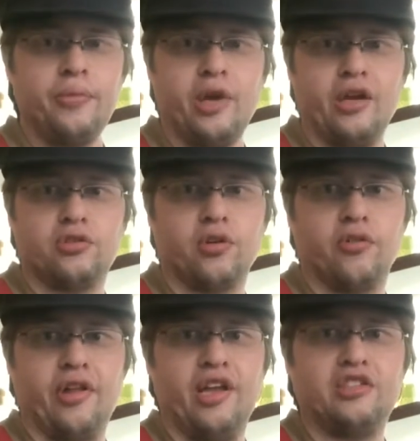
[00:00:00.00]
sort of
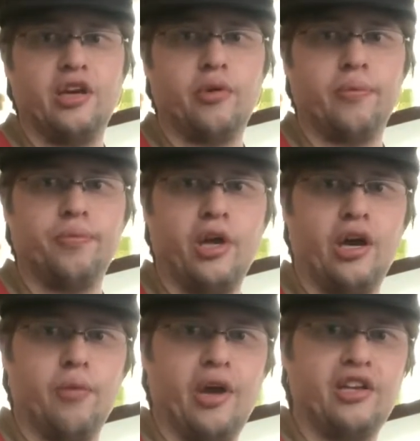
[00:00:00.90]
lightsaber.
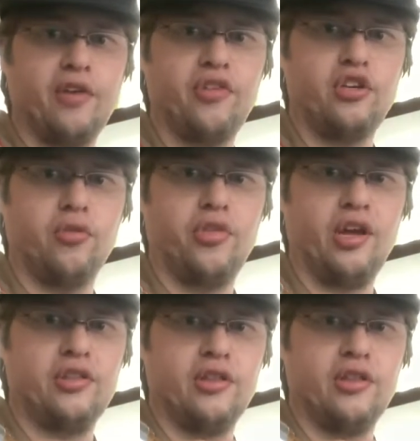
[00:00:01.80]
I definitely do think